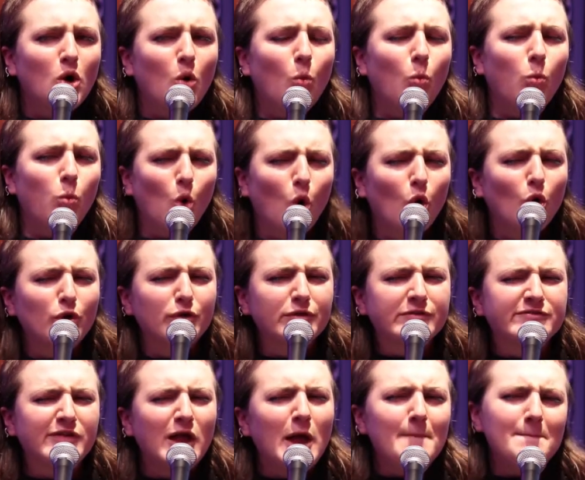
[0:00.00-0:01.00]

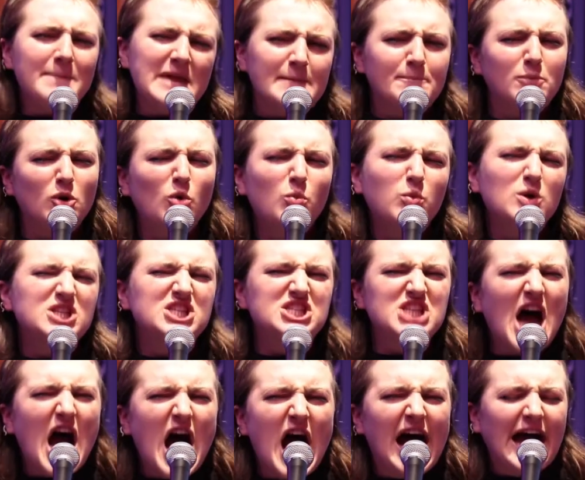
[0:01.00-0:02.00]
wars, people would
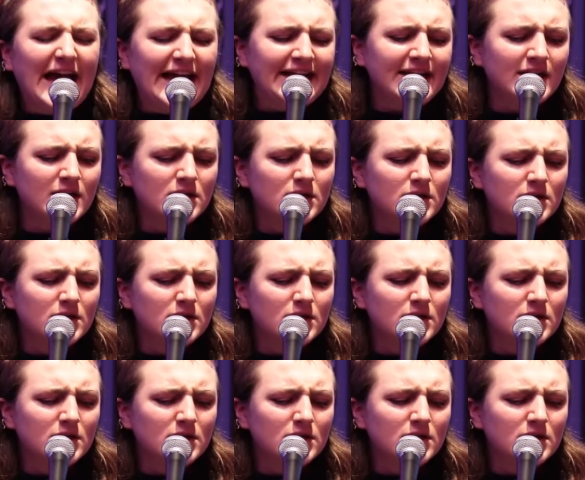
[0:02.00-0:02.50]
die.